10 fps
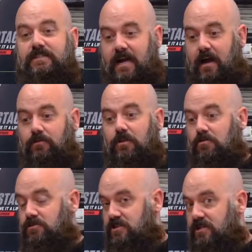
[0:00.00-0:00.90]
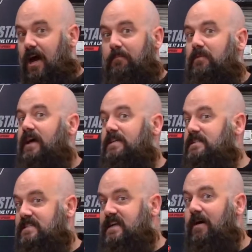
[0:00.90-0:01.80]
down low, stoplight
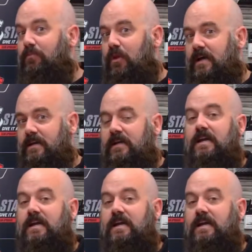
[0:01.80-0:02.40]
to stoplight,